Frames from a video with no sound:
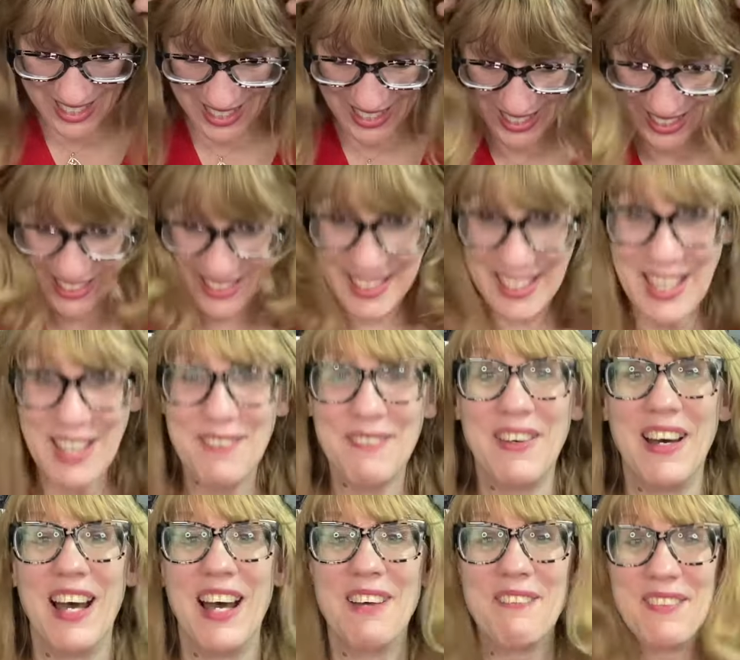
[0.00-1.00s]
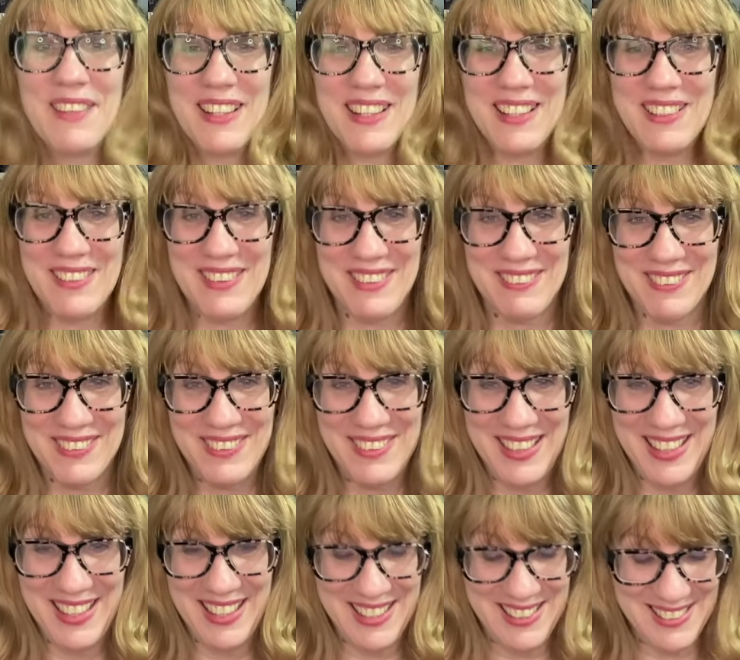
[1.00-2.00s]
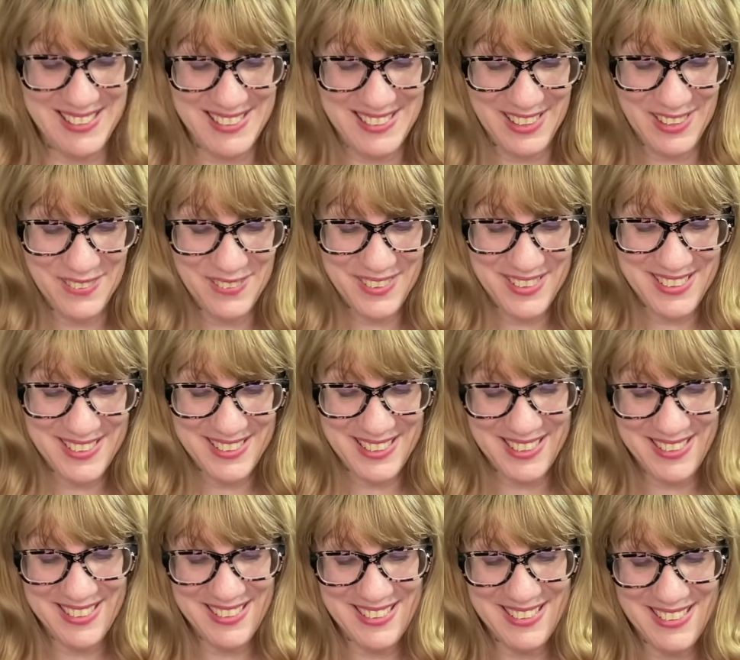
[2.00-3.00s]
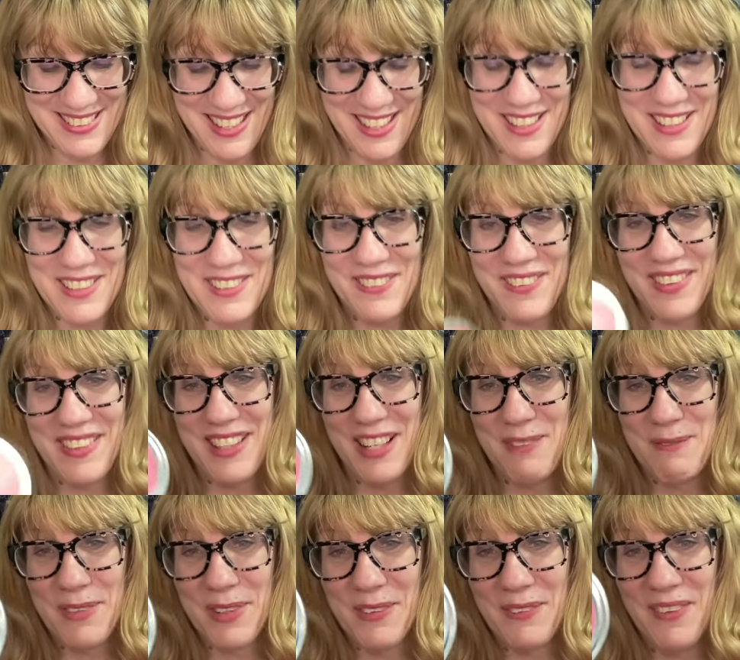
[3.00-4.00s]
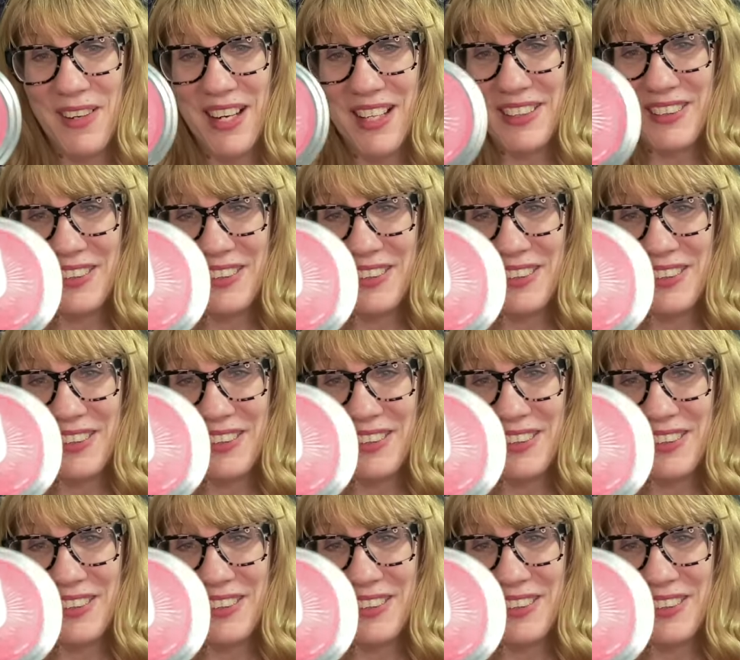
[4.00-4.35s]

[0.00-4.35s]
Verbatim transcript: And um, I'm going to go through these. So we're just going to start with number one.